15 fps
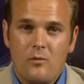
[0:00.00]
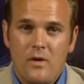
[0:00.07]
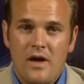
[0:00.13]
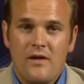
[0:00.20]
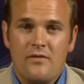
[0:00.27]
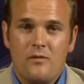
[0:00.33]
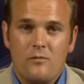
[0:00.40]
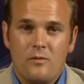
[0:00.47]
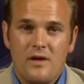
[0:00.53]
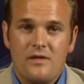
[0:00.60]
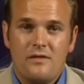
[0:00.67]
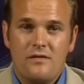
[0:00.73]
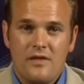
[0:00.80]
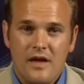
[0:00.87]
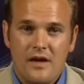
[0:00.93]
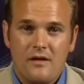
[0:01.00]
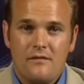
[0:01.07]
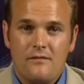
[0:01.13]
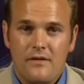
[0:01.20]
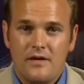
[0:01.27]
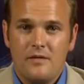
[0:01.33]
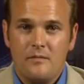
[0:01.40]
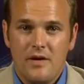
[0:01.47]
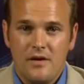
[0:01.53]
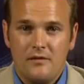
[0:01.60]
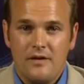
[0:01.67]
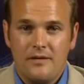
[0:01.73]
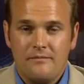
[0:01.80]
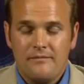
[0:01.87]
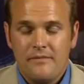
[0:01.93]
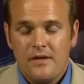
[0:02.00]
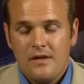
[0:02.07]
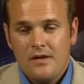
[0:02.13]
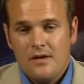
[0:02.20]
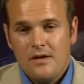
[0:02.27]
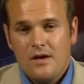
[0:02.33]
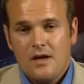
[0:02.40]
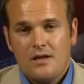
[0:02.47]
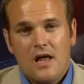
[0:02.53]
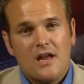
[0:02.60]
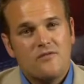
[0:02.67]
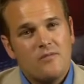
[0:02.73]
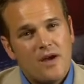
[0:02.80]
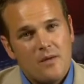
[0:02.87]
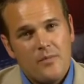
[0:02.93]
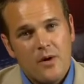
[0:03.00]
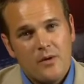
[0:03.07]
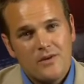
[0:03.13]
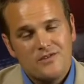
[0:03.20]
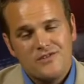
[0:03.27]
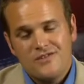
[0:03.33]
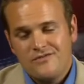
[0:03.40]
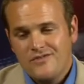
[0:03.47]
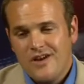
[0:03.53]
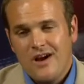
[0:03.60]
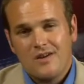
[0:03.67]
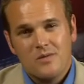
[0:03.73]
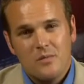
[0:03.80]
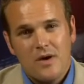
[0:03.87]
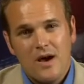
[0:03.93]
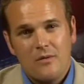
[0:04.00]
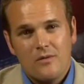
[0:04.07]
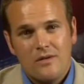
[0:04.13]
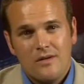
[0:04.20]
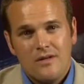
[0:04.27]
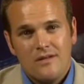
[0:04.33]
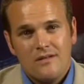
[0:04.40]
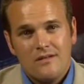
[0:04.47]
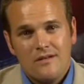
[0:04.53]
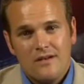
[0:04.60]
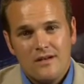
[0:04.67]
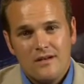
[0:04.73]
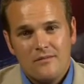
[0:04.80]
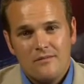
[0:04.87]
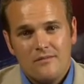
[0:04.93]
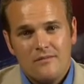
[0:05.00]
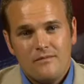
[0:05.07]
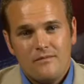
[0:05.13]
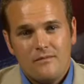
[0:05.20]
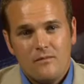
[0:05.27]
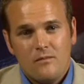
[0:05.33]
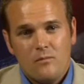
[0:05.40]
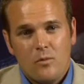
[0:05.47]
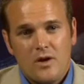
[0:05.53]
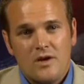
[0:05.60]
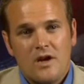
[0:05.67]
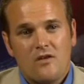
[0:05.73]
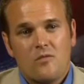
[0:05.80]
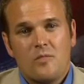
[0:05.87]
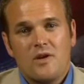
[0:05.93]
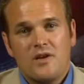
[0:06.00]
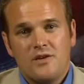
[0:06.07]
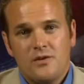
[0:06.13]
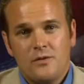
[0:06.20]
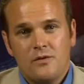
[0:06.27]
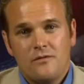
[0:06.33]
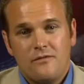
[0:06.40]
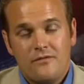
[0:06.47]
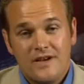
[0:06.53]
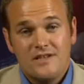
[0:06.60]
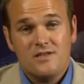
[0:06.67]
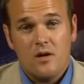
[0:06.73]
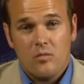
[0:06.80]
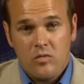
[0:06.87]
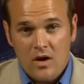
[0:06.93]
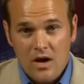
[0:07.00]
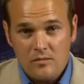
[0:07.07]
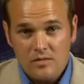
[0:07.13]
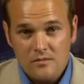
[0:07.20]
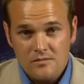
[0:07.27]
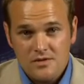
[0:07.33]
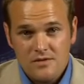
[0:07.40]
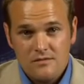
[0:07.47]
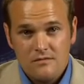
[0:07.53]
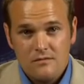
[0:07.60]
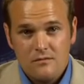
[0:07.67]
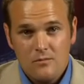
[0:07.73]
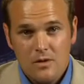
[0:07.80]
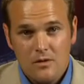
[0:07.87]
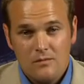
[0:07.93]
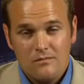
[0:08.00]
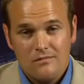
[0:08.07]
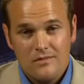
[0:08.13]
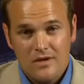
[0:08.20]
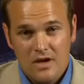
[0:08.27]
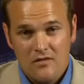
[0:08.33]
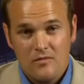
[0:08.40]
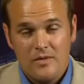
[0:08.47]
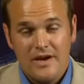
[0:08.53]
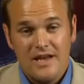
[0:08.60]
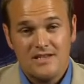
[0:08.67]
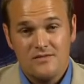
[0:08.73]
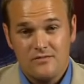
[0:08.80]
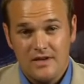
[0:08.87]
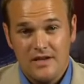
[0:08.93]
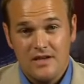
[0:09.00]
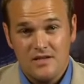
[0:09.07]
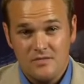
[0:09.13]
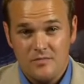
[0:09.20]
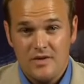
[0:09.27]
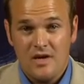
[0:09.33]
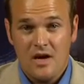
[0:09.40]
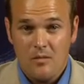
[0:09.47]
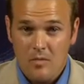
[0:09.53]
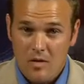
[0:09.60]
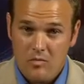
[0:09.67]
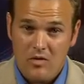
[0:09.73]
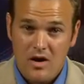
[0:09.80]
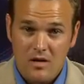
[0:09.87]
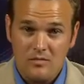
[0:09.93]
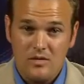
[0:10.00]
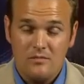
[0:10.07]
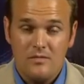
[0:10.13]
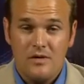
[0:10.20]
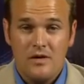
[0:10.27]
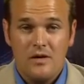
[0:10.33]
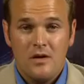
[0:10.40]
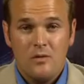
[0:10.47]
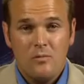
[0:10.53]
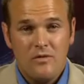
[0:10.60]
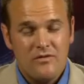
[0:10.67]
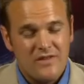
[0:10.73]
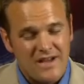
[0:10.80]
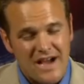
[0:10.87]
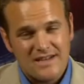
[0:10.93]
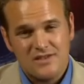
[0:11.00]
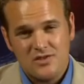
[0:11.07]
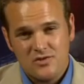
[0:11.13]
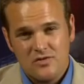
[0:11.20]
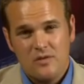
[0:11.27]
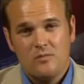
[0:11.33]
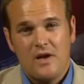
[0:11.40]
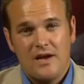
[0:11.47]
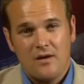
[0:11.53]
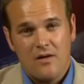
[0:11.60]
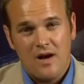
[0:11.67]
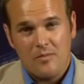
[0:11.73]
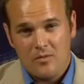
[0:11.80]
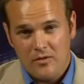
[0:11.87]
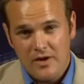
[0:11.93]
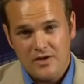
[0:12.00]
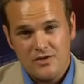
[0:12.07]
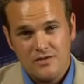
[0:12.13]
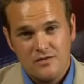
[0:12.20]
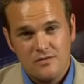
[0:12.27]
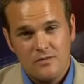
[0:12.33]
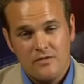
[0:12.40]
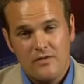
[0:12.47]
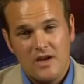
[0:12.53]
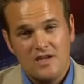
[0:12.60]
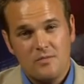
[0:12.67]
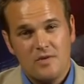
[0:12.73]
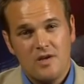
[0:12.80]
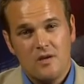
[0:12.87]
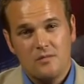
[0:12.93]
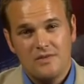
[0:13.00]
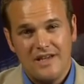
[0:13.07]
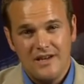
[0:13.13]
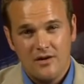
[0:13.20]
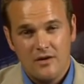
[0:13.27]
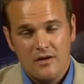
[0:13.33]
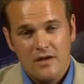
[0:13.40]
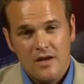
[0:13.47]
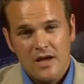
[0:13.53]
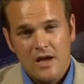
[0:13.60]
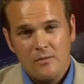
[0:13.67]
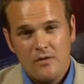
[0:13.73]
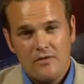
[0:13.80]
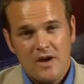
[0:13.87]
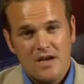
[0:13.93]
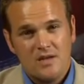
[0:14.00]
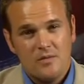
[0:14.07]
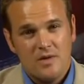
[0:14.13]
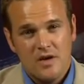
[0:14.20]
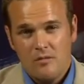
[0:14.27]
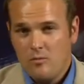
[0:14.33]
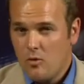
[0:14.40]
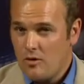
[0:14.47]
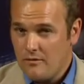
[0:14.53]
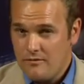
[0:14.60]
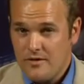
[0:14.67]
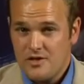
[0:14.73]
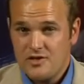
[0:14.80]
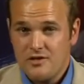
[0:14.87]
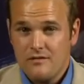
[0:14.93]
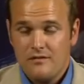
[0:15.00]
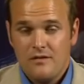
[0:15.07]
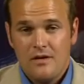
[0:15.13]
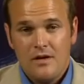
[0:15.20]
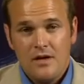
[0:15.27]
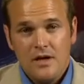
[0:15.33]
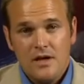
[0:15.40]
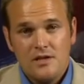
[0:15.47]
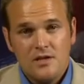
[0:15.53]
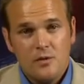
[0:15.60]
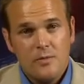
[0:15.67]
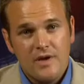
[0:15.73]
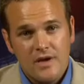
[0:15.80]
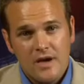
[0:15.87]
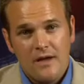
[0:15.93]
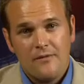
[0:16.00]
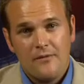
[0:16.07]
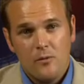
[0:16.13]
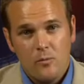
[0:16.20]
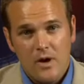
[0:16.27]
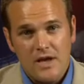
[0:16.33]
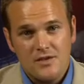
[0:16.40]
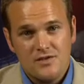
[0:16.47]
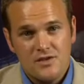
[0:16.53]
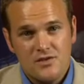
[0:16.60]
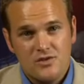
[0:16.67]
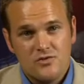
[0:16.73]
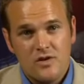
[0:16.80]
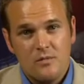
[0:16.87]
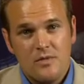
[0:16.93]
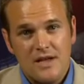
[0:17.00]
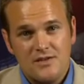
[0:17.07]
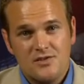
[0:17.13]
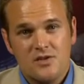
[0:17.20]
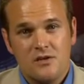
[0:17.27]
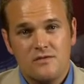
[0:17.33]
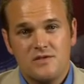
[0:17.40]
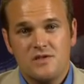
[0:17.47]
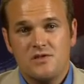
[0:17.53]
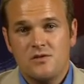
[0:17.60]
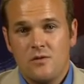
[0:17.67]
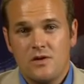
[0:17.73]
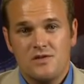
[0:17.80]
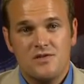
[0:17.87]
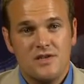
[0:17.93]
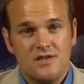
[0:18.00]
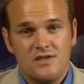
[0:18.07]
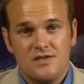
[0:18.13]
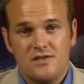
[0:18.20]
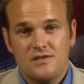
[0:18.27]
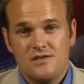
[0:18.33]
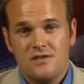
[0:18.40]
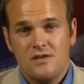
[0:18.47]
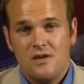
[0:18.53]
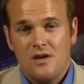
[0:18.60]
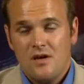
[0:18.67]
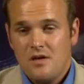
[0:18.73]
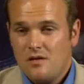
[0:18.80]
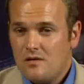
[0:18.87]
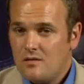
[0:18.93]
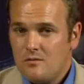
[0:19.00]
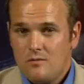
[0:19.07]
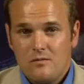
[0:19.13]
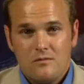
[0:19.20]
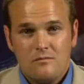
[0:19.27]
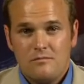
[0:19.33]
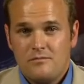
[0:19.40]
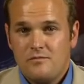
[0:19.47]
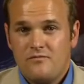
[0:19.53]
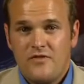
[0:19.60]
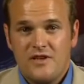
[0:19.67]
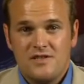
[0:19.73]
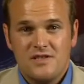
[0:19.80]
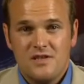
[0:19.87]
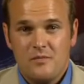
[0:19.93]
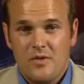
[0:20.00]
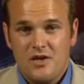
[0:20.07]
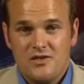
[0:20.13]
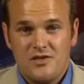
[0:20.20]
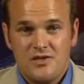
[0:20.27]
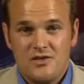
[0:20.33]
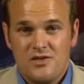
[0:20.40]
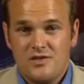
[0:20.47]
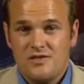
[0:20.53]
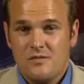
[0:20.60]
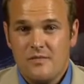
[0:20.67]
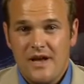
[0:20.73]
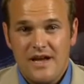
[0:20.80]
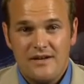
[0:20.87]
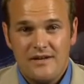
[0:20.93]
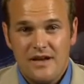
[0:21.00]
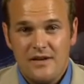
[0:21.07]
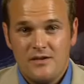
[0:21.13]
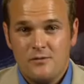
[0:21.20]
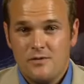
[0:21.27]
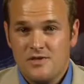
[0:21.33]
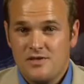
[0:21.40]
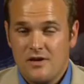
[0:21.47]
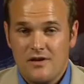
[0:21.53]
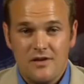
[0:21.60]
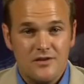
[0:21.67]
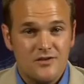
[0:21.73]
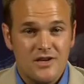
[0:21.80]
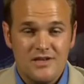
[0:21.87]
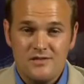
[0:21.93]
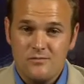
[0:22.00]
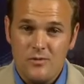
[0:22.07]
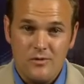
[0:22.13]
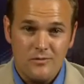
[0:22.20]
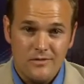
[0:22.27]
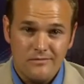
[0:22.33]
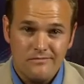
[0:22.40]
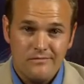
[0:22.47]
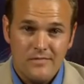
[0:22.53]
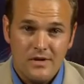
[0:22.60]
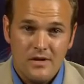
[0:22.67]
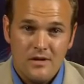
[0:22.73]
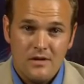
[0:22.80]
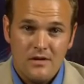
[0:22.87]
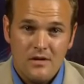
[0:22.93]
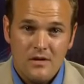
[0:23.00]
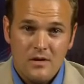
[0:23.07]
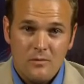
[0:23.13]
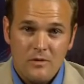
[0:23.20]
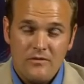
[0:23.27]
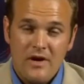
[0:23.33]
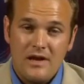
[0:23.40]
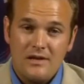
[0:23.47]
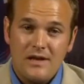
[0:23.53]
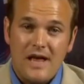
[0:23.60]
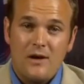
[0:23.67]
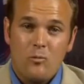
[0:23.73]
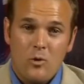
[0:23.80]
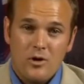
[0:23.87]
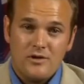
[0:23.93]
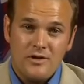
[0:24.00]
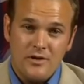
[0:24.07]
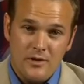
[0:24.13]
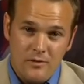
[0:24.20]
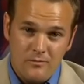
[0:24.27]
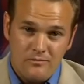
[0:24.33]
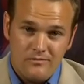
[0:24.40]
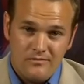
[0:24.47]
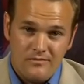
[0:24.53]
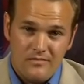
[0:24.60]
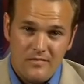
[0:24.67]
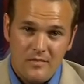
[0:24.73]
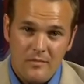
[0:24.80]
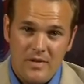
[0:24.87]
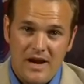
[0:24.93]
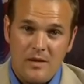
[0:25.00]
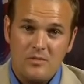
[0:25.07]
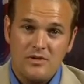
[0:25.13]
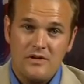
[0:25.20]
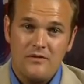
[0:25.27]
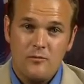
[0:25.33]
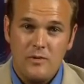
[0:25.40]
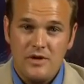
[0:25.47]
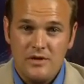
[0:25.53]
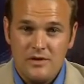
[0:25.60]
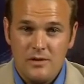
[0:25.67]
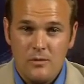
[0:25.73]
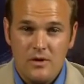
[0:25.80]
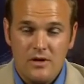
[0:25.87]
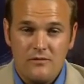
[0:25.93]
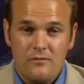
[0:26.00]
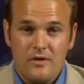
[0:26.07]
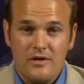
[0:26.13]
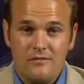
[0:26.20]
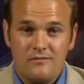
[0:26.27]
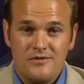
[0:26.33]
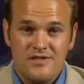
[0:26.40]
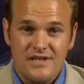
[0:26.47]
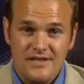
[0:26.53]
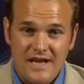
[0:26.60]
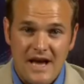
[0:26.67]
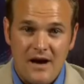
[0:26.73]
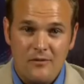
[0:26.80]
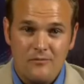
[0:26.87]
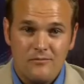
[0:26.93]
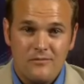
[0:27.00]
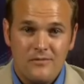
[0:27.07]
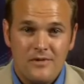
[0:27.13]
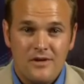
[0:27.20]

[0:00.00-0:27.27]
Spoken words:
the way that we think fundamentally. A lot of my opponents have talked about what government can do to fix our problems. Well, government as of late has become our problem. We've got to streamline our operations, we've got to become leaner, we've got to become more efficient. Until we cut the waste and streamline services to our citizens, fixing the budget is just a band-aid to a sucking chest wound. We've got a lot of work to do, but I believe that we can do it if we sit down,